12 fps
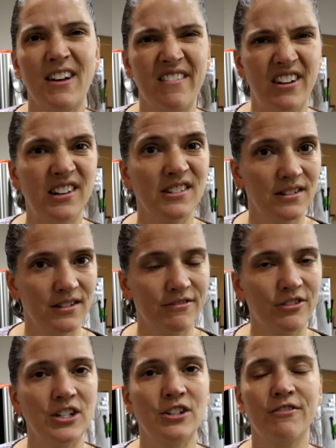5 areas is the
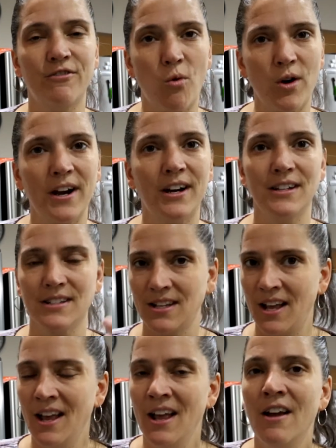freezer, 4 areas
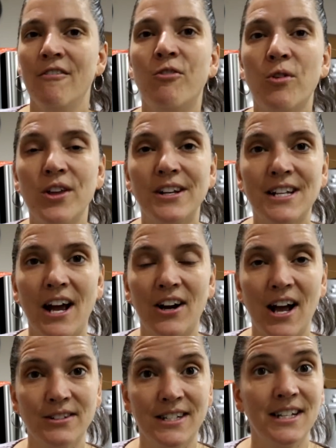for the
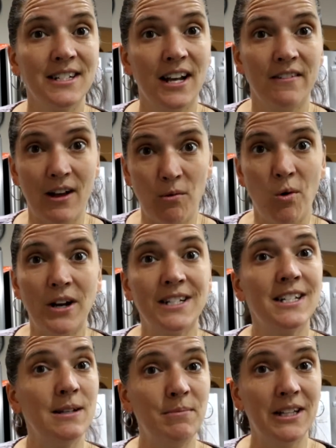entire house to get done if I wanted
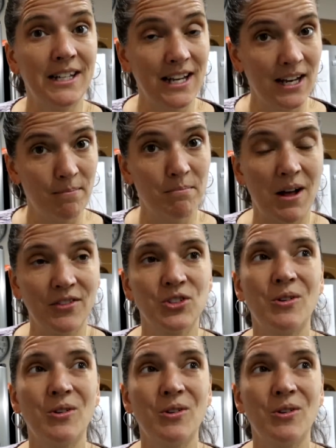to deep clean it in a month.